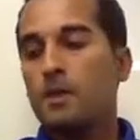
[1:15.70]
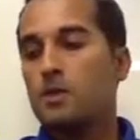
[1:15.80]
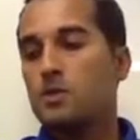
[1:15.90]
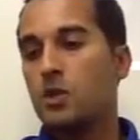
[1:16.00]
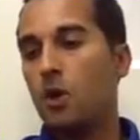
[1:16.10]

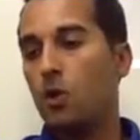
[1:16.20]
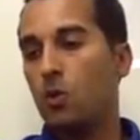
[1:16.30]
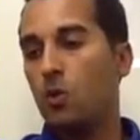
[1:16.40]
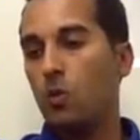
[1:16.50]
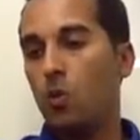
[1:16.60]

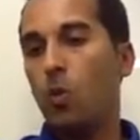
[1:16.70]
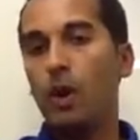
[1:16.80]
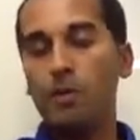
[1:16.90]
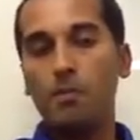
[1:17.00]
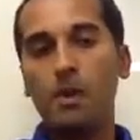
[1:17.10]
So
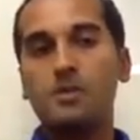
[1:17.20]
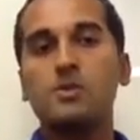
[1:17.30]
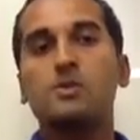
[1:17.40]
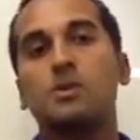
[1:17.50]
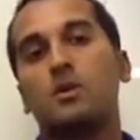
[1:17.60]
what
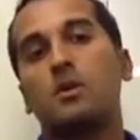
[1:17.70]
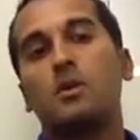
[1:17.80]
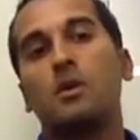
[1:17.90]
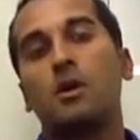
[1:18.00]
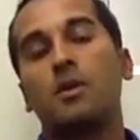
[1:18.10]
muscles are
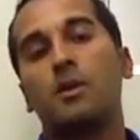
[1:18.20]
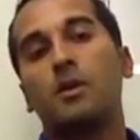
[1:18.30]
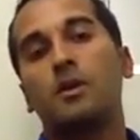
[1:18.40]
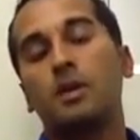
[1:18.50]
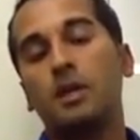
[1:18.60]

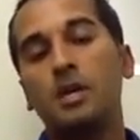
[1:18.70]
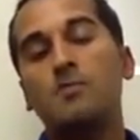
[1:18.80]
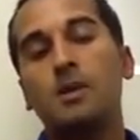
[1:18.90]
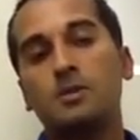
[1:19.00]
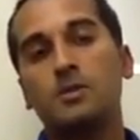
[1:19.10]
the key
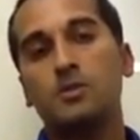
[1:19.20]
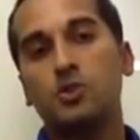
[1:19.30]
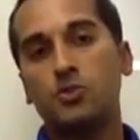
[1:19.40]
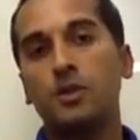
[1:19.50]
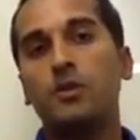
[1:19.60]
muscles of
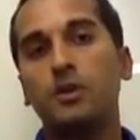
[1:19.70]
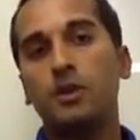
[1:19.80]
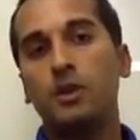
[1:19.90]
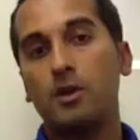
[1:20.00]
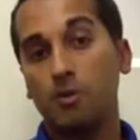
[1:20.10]
strengthening
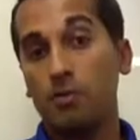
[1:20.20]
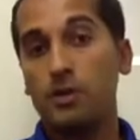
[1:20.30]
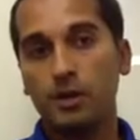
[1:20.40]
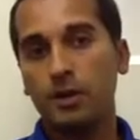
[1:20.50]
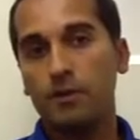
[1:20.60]
are your
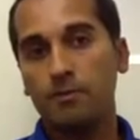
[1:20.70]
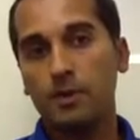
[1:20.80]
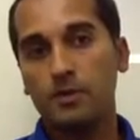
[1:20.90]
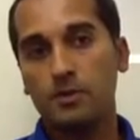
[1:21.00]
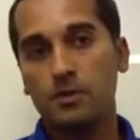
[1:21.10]
rotator cuff
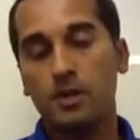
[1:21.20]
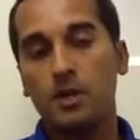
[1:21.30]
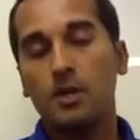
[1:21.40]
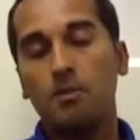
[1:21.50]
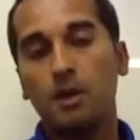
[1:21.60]
muscles.
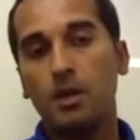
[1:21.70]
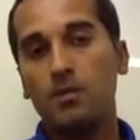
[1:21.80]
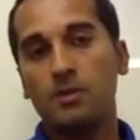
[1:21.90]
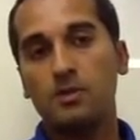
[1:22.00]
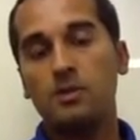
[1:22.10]
Many of
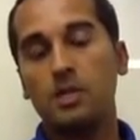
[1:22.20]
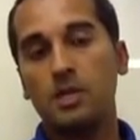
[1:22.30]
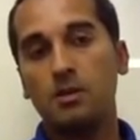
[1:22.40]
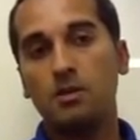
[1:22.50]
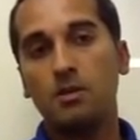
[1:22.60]
us have
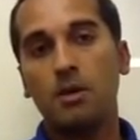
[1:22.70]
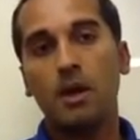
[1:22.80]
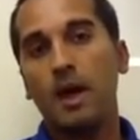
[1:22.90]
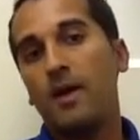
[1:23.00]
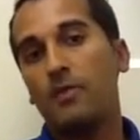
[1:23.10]
seen
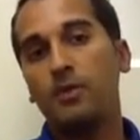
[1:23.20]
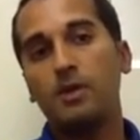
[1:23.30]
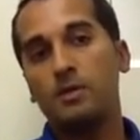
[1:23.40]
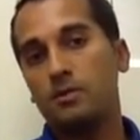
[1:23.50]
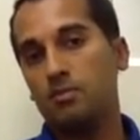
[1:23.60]

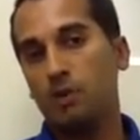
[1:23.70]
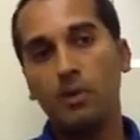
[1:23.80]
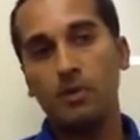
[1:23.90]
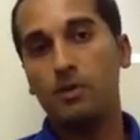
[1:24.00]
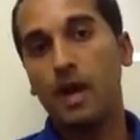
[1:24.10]
athletes, and
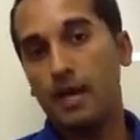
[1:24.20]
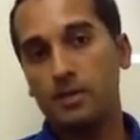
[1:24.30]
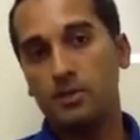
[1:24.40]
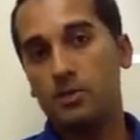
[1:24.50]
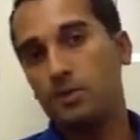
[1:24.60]
probably you guys
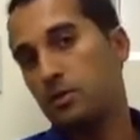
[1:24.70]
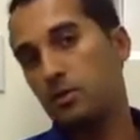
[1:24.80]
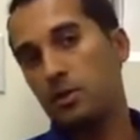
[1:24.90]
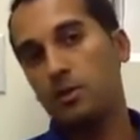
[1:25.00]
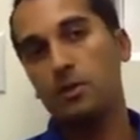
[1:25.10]
do
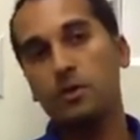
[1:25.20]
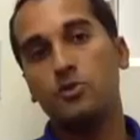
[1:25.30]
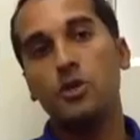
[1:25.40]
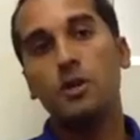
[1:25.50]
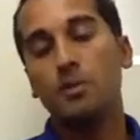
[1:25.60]
it in the
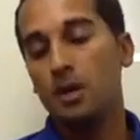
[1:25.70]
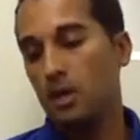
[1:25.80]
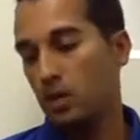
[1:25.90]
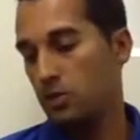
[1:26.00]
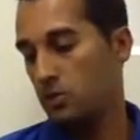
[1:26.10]
gym,
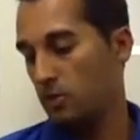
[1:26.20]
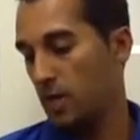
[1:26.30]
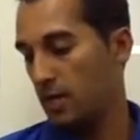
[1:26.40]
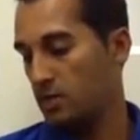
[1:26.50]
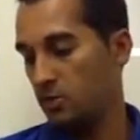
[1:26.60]
is you do
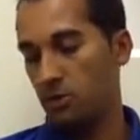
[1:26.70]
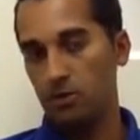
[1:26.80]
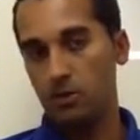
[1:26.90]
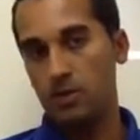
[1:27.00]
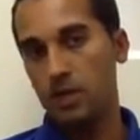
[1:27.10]
external
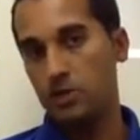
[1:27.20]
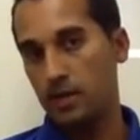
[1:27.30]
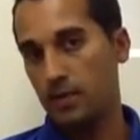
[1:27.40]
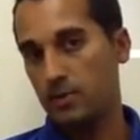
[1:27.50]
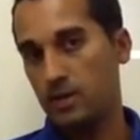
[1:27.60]
rotation
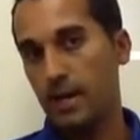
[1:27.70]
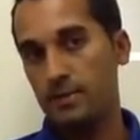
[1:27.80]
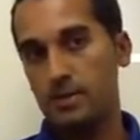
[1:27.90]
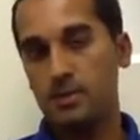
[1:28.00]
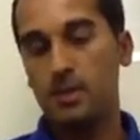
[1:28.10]

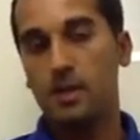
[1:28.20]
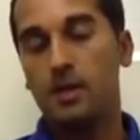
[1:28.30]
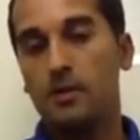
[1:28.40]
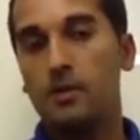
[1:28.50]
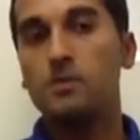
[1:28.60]
exercises.
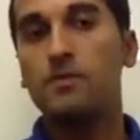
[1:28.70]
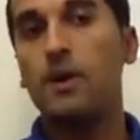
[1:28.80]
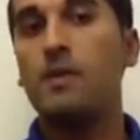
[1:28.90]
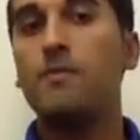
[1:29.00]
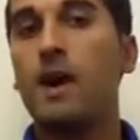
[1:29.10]
These are
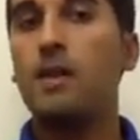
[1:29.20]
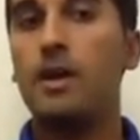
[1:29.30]
very vital